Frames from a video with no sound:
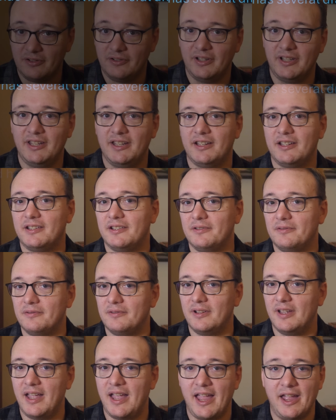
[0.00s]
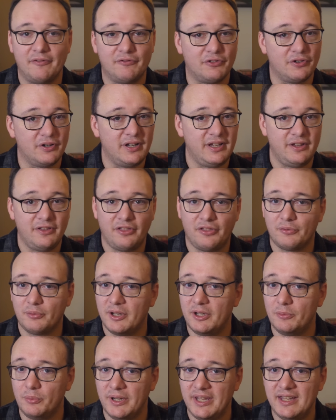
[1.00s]
clinic every
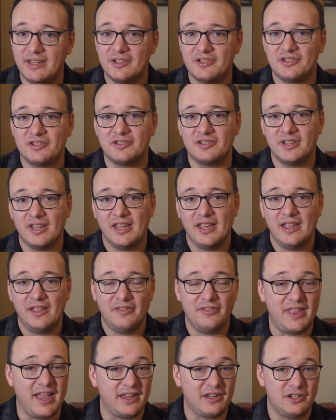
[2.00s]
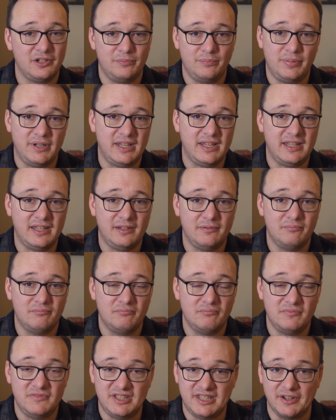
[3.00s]
three weeks, that could be
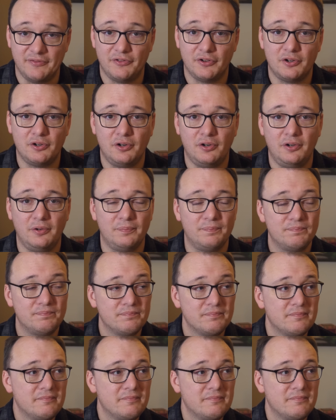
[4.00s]
difficult.